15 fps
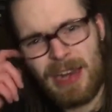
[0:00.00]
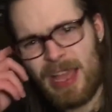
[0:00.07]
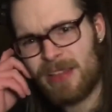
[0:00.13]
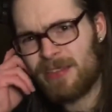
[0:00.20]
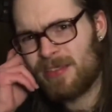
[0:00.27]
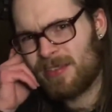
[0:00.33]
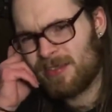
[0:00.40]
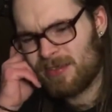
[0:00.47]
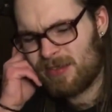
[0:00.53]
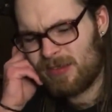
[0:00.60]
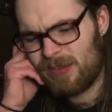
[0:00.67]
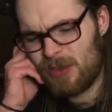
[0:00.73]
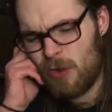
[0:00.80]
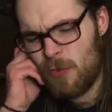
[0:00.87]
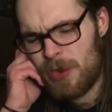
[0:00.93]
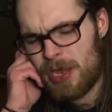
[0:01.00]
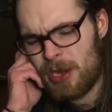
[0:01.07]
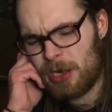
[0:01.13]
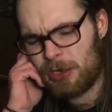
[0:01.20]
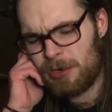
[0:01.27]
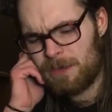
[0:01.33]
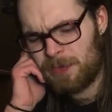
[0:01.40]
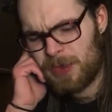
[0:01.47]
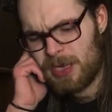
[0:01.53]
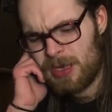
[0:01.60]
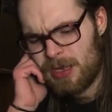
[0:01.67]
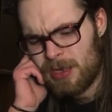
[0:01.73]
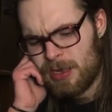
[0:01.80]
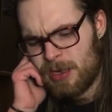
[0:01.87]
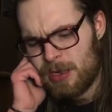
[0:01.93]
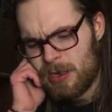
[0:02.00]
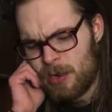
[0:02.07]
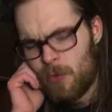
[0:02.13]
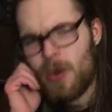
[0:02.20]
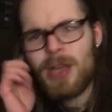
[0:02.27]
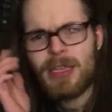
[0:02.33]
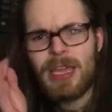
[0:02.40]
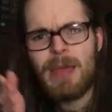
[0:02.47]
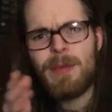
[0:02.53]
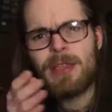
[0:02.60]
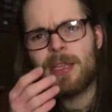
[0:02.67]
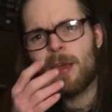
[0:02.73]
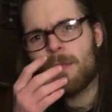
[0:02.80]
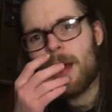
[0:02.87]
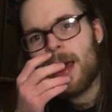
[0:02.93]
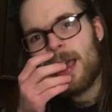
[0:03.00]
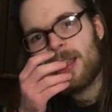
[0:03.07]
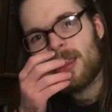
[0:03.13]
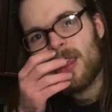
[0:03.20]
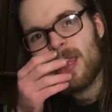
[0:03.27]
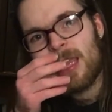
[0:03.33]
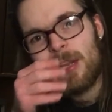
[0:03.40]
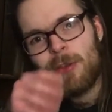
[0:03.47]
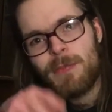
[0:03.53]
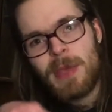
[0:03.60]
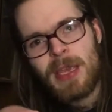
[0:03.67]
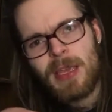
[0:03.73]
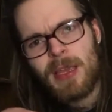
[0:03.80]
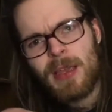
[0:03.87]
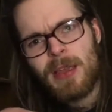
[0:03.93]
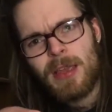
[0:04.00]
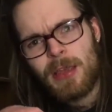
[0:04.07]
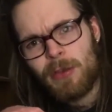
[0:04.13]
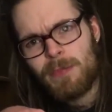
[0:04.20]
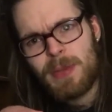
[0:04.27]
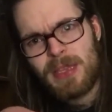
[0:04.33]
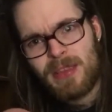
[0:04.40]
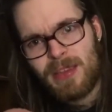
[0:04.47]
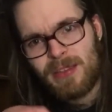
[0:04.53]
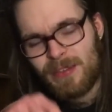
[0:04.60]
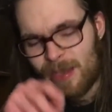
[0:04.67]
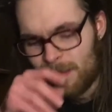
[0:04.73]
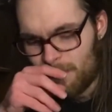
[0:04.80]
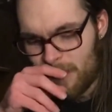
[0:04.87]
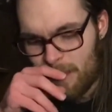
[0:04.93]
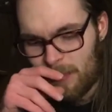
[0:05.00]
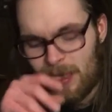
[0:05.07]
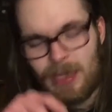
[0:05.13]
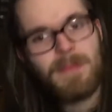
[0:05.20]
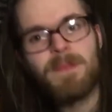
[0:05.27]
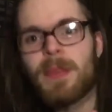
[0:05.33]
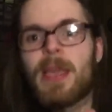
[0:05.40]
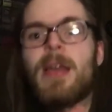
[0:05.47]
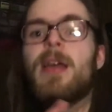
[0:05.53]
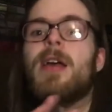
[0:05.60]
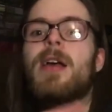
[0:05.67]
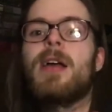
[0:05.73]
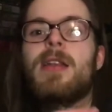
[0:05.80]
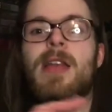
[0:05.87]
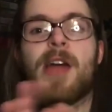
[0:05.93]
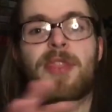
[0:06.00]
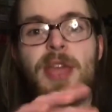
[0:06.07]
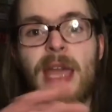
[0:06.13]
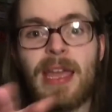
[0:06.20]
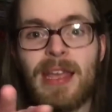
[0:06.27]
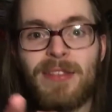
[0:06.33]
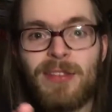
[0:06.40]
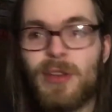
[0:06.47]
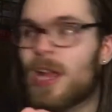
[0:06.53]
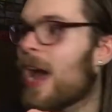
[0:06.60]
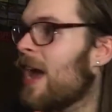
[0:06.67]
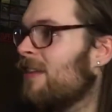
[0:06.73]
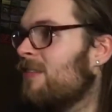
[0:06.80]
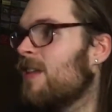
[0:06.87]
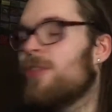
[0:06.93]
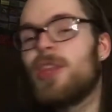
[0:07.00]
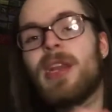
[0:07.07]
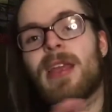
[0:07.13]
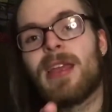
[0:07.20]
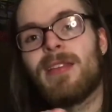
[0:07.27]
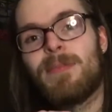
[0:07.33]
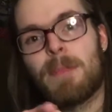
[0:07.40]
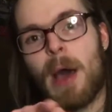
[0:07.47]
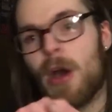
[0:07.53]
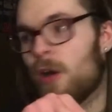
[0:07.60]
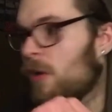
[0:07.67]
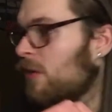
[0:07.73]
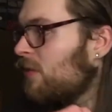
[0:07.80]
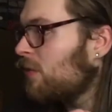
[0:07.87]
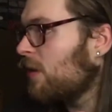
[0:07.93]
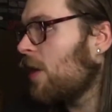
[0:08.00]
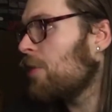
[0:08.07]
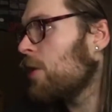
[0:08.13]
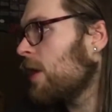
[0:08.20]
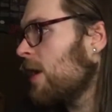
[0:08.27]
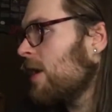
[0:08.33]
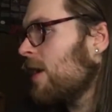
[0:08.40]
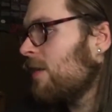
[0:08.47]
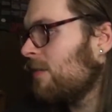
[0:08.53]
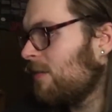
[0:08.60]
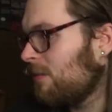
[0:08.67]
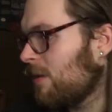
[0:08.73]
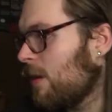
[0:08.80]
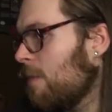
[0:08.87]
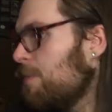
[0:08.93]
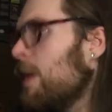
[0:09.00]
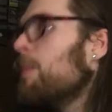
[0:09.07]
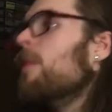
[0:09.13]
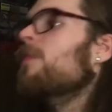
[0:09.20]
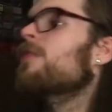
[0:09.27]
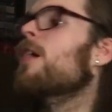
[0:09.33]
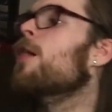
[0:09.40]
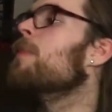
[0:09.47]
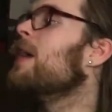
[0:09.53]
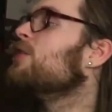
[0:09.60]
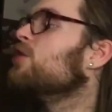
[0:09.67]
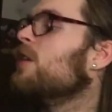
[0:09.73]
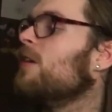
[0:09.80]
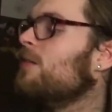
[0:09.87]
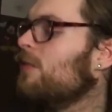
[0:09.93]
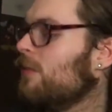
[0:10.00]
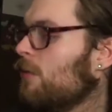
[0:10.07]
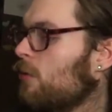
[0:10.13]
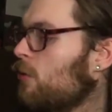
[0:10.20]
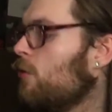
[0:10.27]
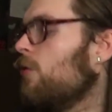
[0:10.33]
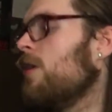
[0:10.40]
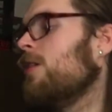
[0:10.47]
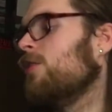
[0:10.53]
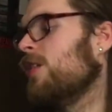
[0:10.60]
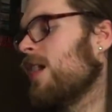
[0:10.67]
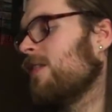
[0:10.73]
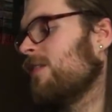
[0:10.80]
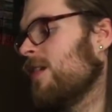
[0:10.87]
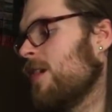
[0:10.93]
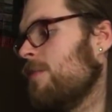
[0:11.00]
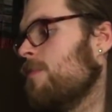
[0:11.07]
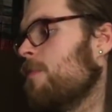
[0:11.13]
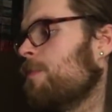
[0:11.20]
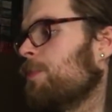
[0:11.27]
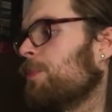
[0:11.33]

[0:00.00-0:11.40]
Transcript: that's so weird. What came into their mind thinking it would be it would be decent? I mean, nothing against you guys, nothing against Post or nothing against the uh, people of Sour Patch Kids. Who created you guys again?